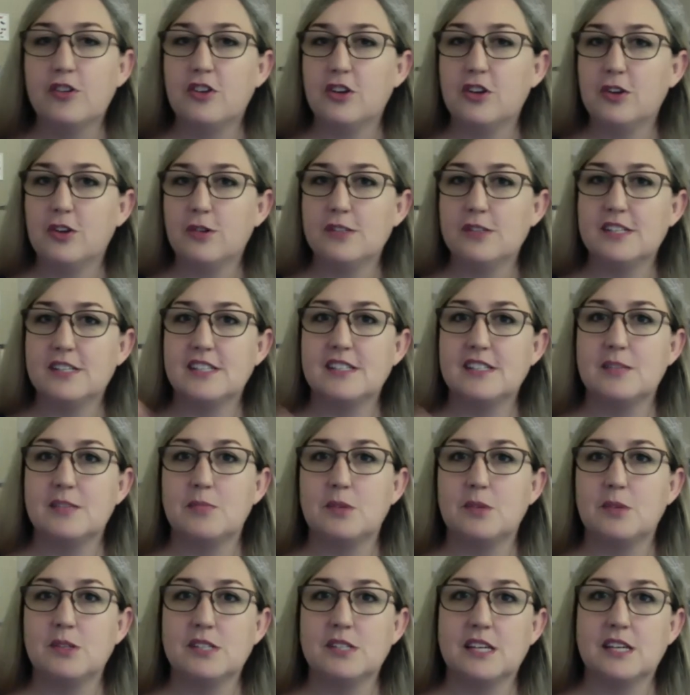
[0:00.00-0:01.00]
to use as a
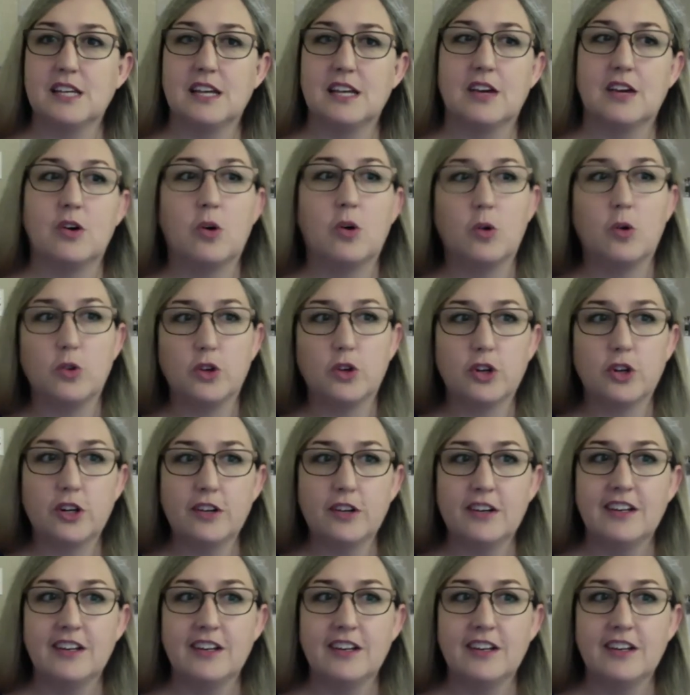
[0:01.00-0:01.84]
music holder.